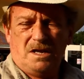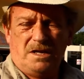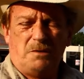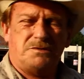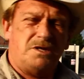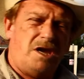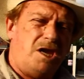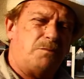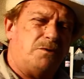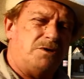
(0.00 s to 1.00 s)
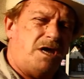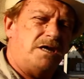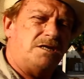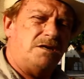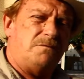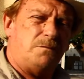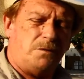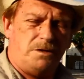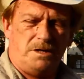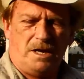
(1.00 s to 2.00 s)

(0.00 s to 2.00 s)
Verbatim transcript: And that was in April of 1949.